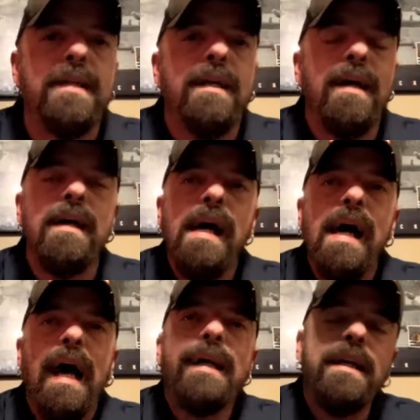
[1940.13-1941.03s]
I
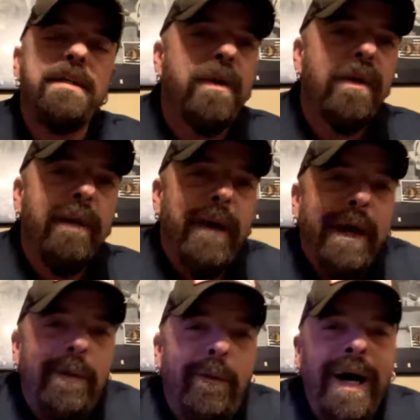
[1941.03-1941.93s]
kind of screwed up
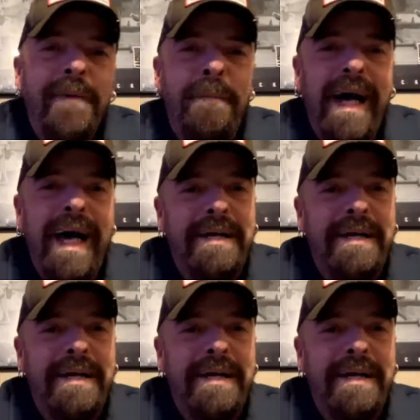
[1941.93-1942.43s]
here a while back.